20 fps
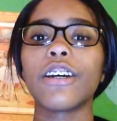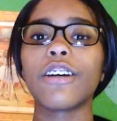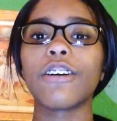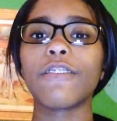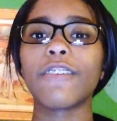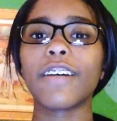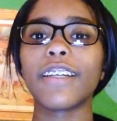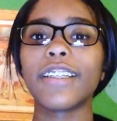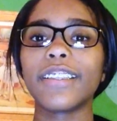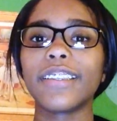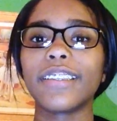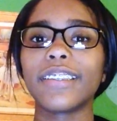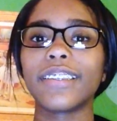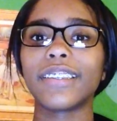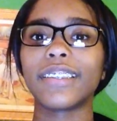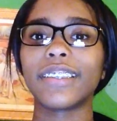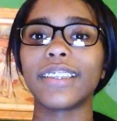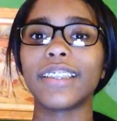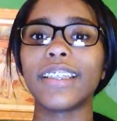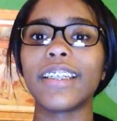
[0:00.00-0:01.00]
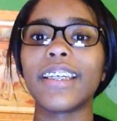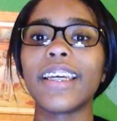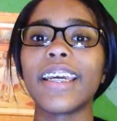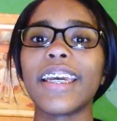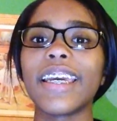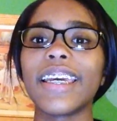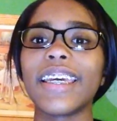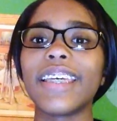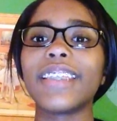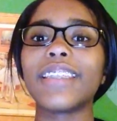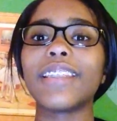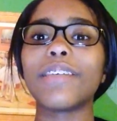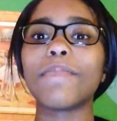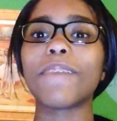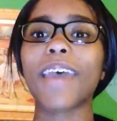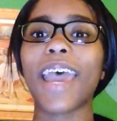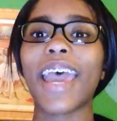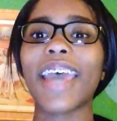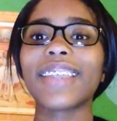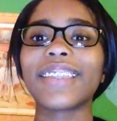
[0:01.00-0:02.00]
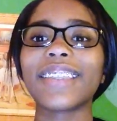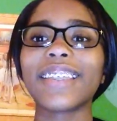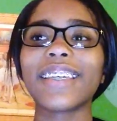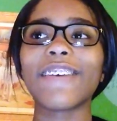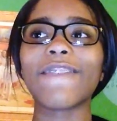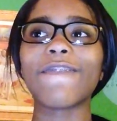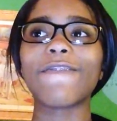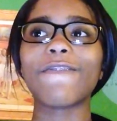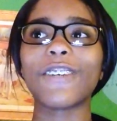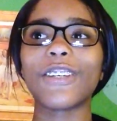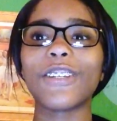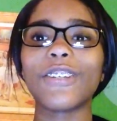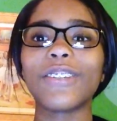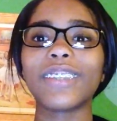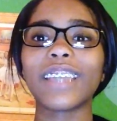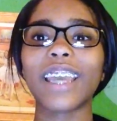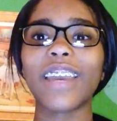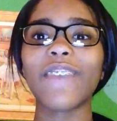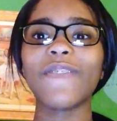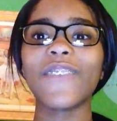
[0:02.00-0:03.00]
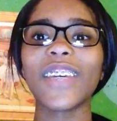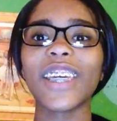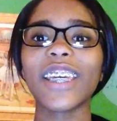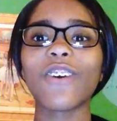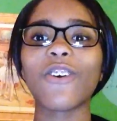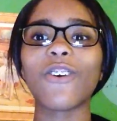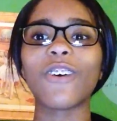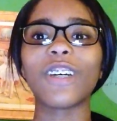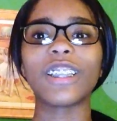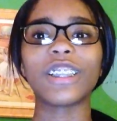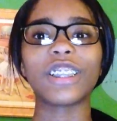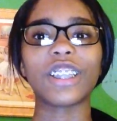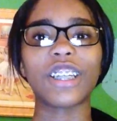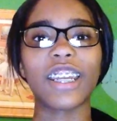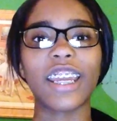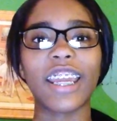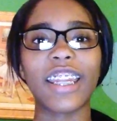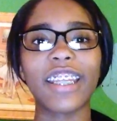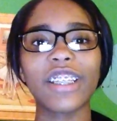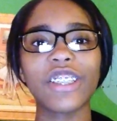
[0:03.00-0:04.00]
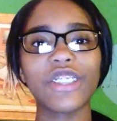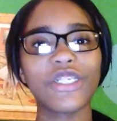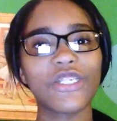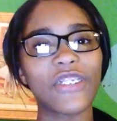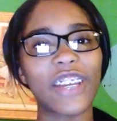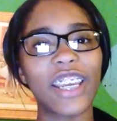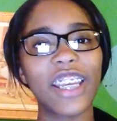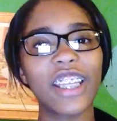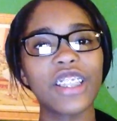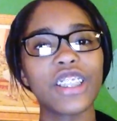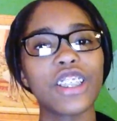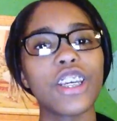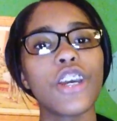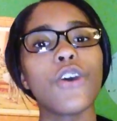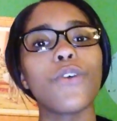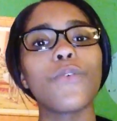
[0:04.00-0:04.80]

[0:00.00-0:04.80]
Heredity is the passing of phenotypic or genetic traits,